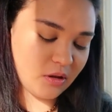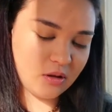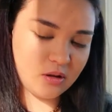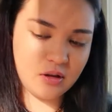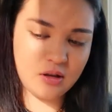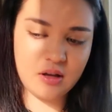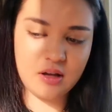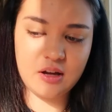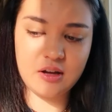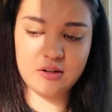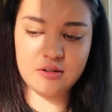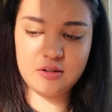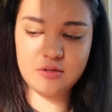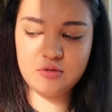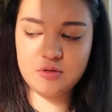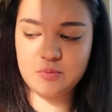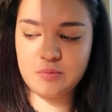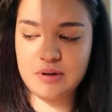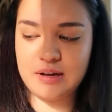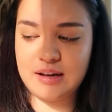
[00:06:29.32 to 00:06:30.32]
Yeah, it
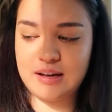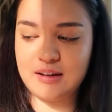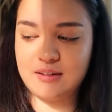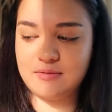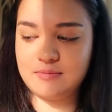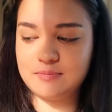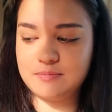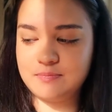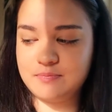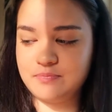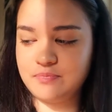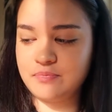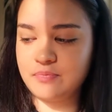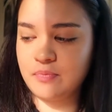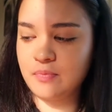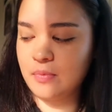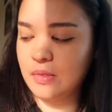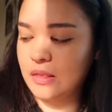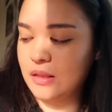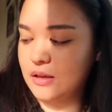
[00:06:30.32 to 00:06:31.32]
was bad.
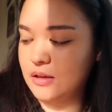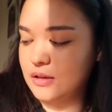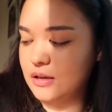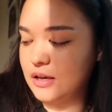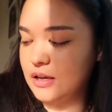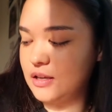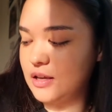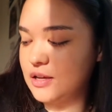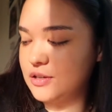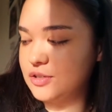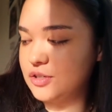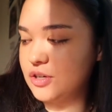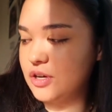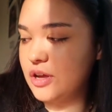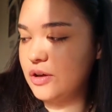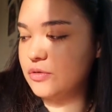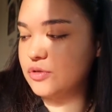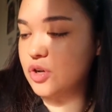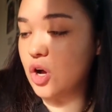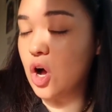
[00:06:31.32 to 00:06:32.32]
And yesterday
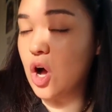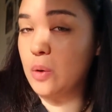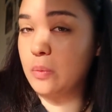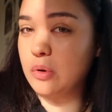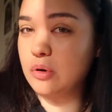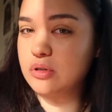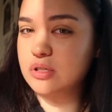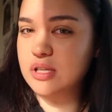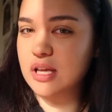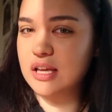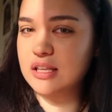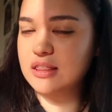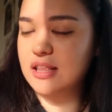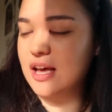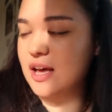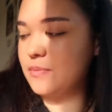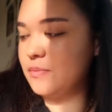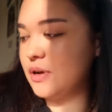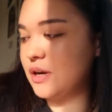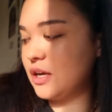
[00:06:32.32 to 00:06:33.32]
it was almost like
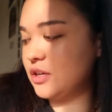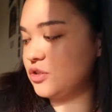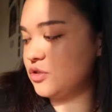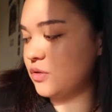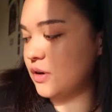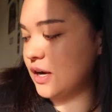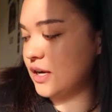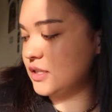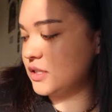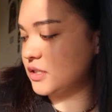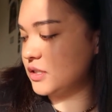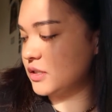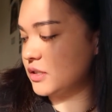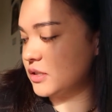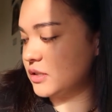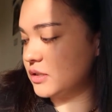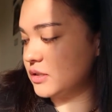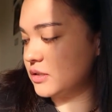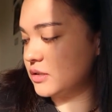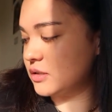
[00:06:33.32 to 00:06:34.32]
that, but I tried
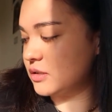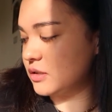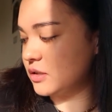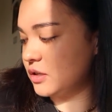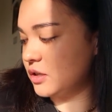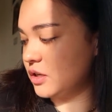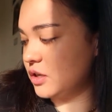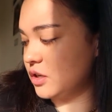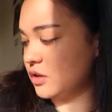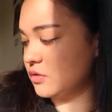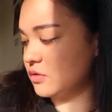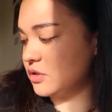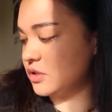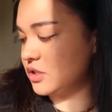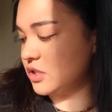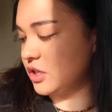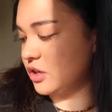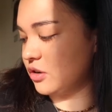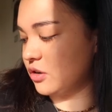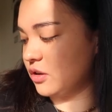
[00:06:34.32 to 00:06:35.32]
to, you know,
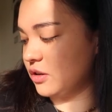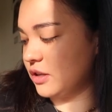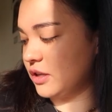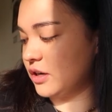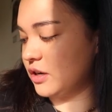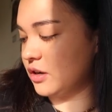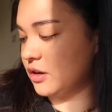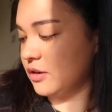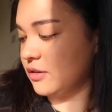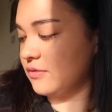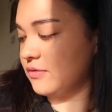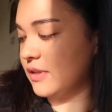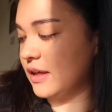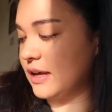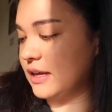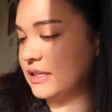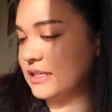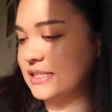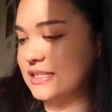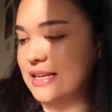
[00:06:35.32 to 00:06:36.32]
steer clear of
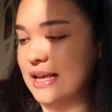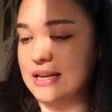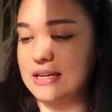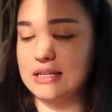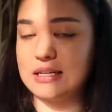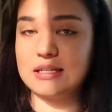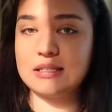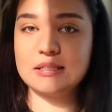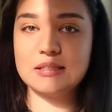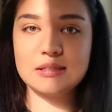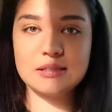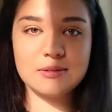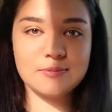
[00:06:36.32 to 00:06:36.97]
that sadness.